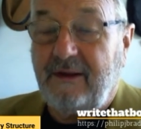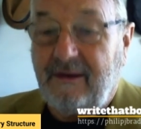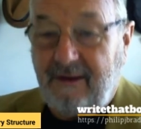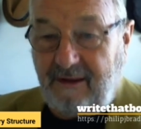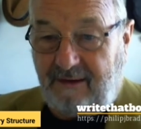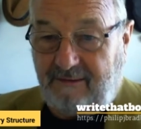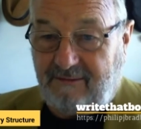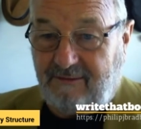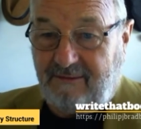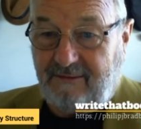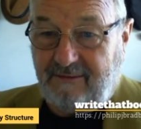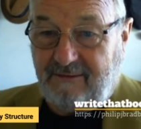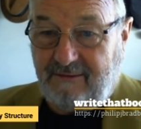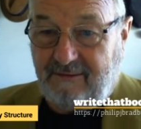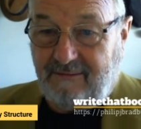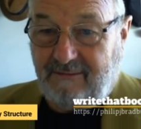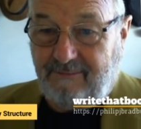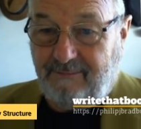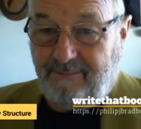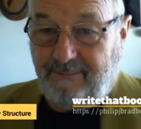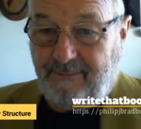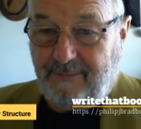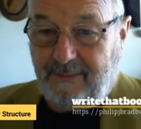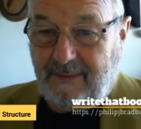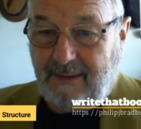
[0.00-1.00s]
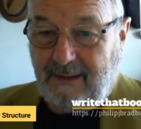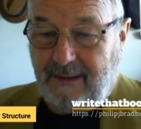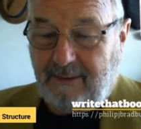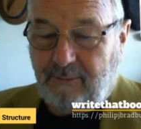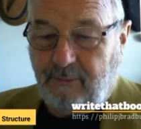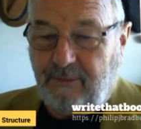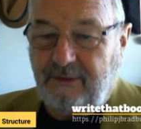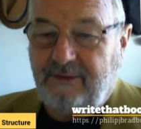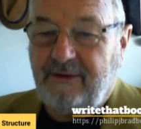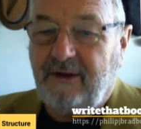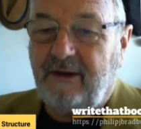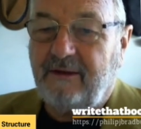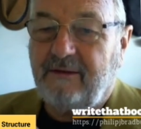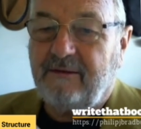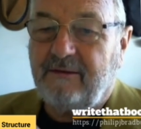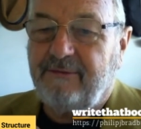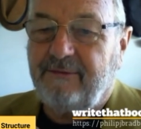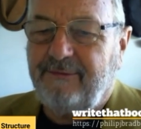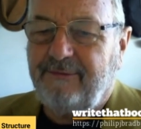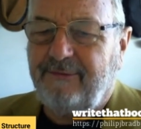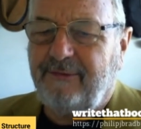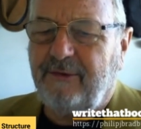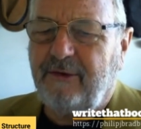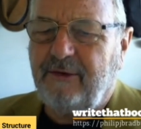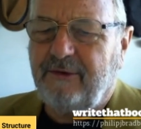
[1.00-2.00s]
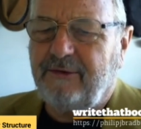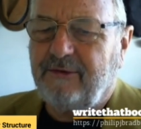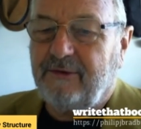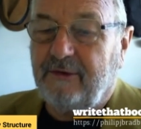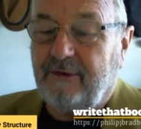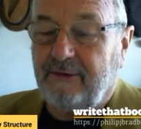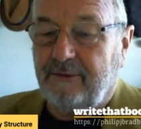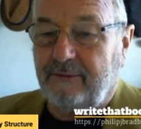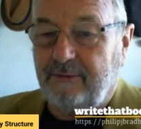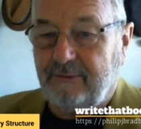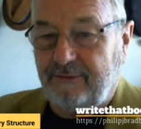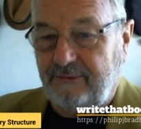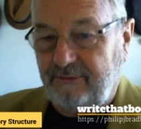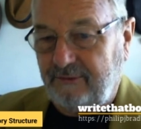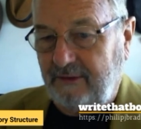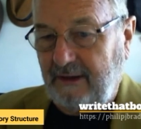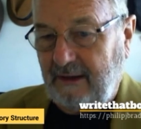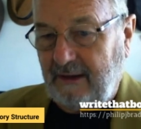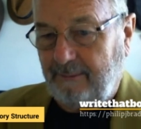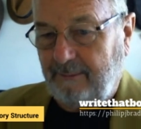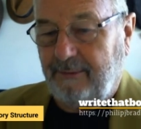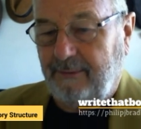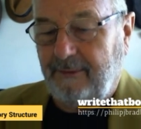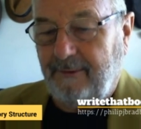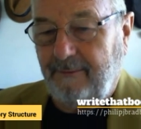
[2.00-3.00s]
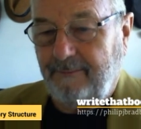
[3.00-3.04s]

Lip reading: yes. We take the first little step.